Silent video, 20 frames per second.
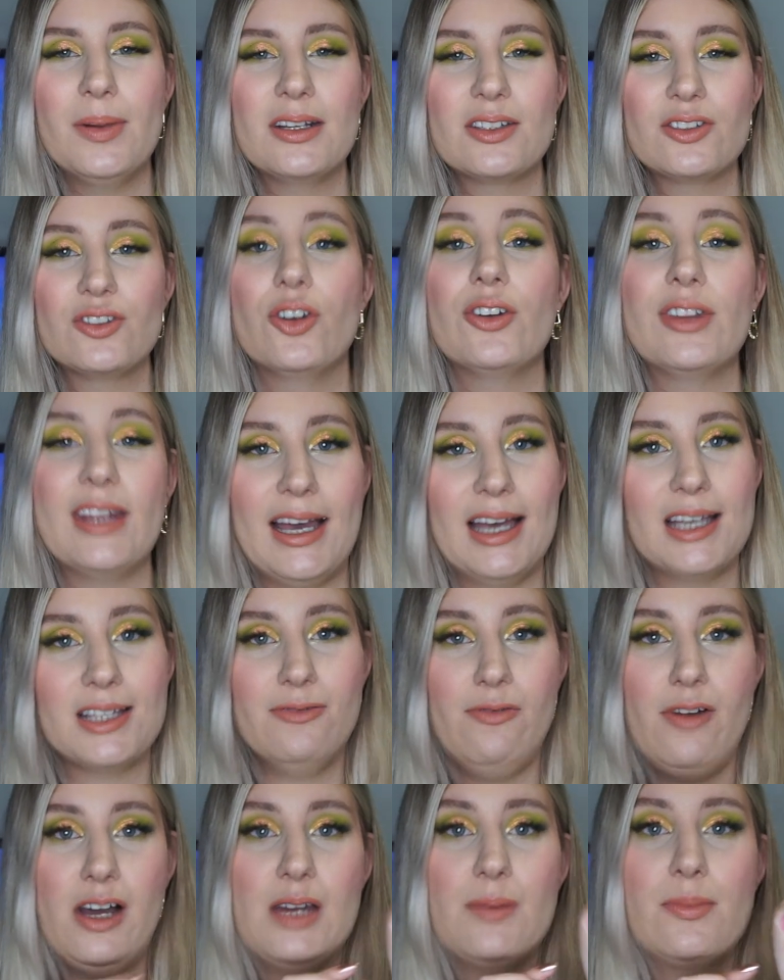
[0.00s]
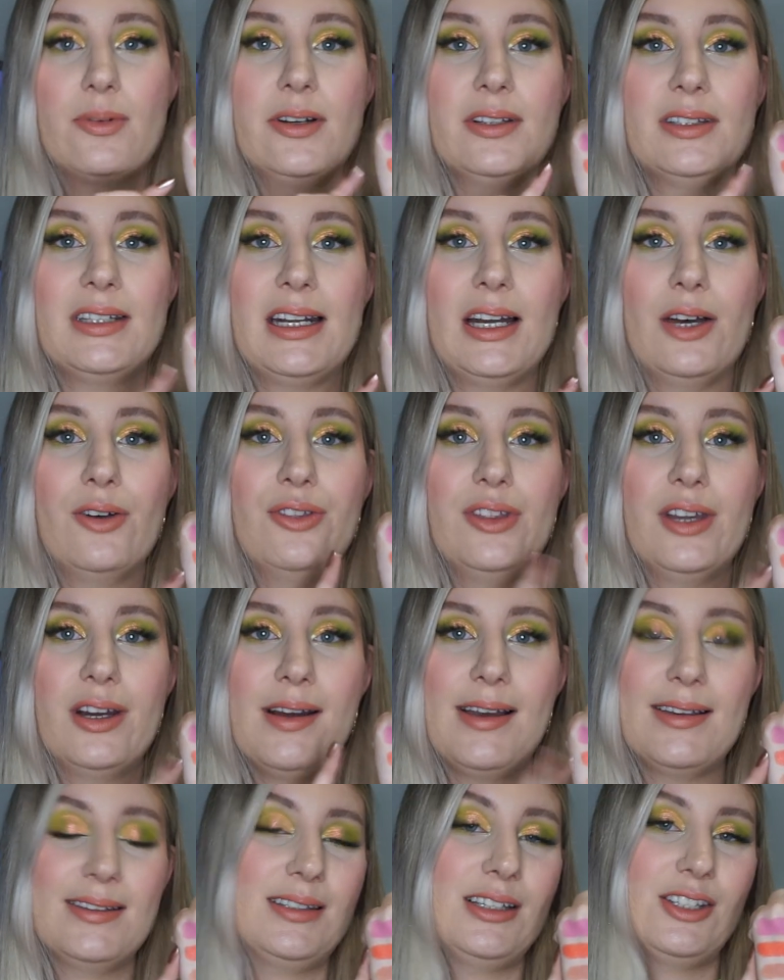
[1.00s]
but it's not as vibrant and out there
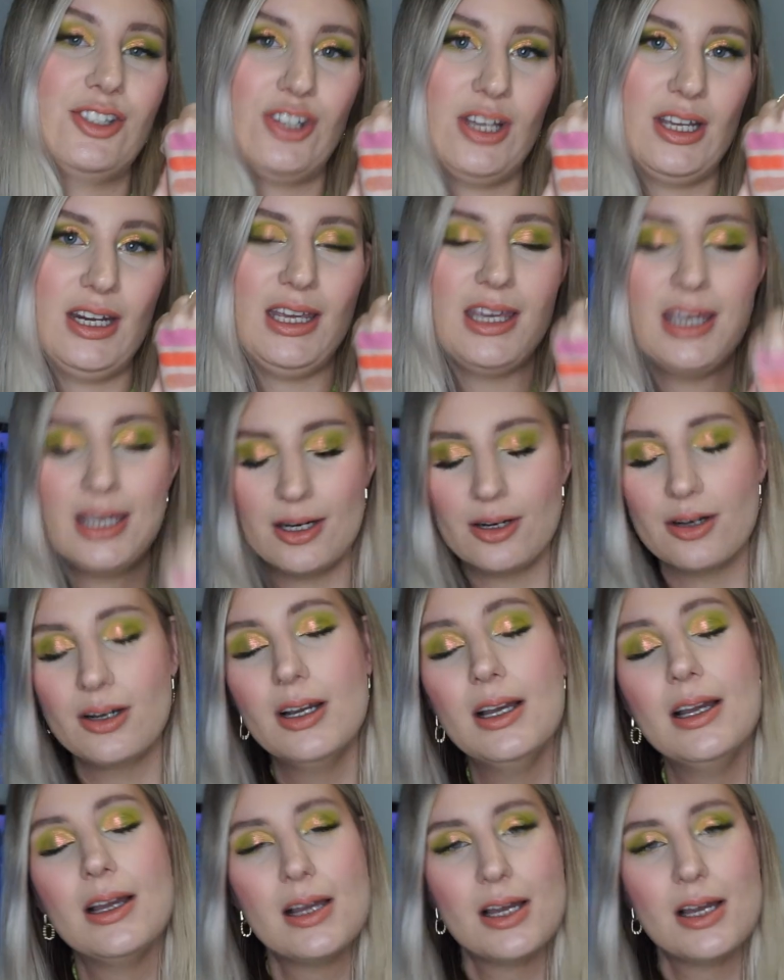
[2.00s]
as this shade here.